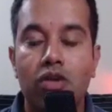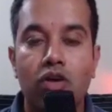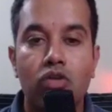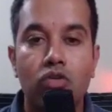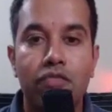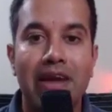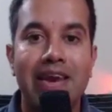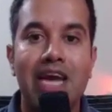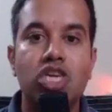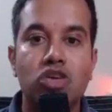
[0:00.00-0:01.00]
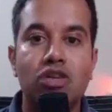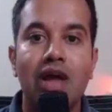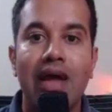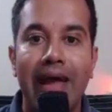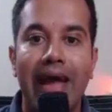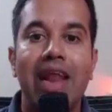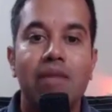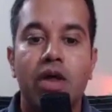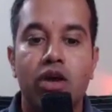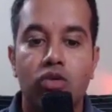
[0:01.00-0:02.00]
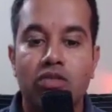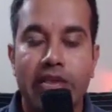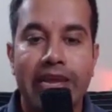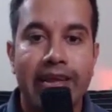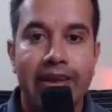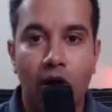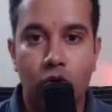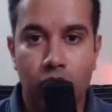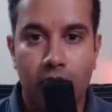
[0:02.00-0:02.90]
are no financial help that you are seeking out,